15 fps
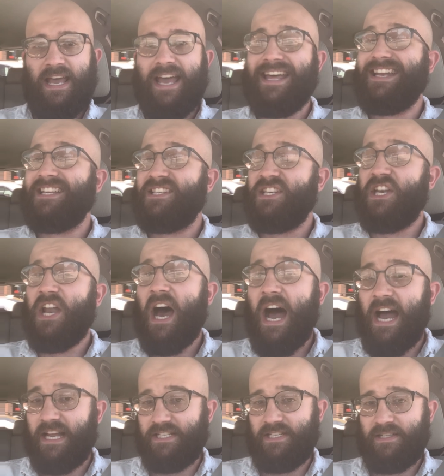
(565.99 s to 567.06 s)
It is
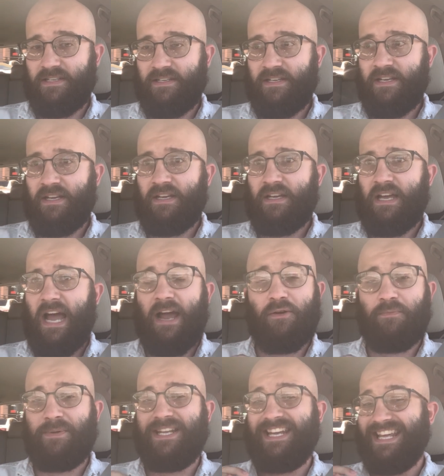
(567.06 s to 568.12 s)
not, I
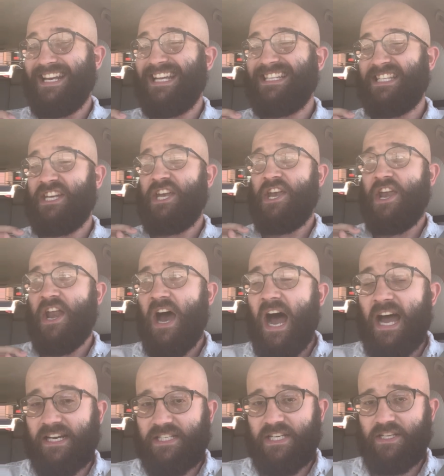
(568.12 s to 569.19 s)
repeat, it is
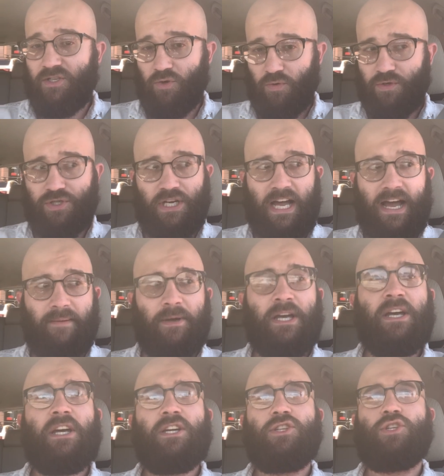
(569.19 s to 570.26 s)
not your job
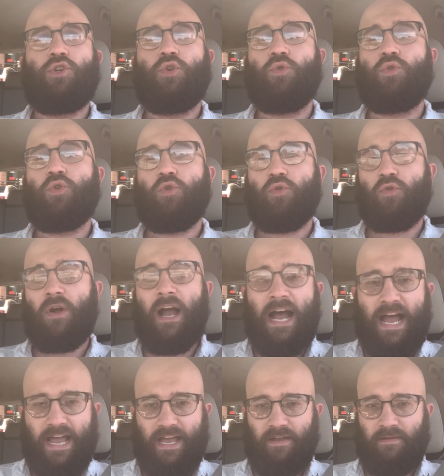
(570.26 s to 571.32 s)
to
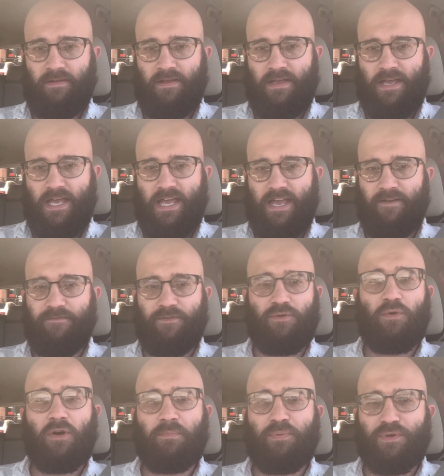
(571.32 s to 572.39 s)
cry if
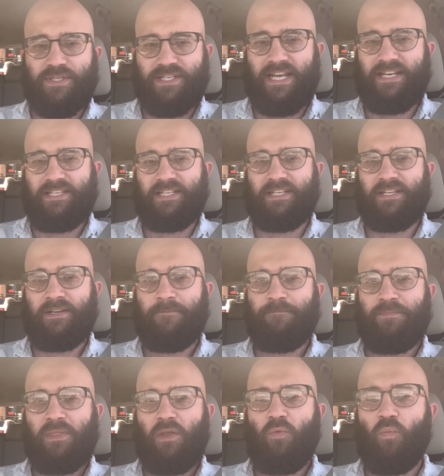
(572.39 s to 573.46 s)
you are presented
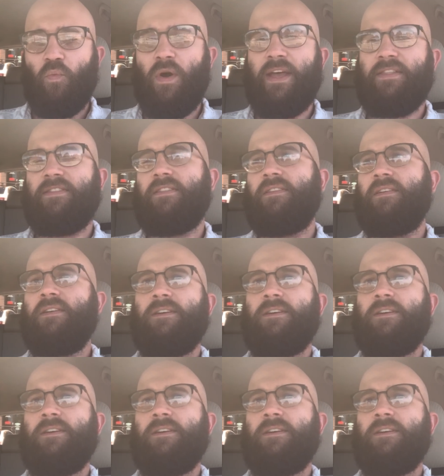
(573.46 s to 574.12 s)
with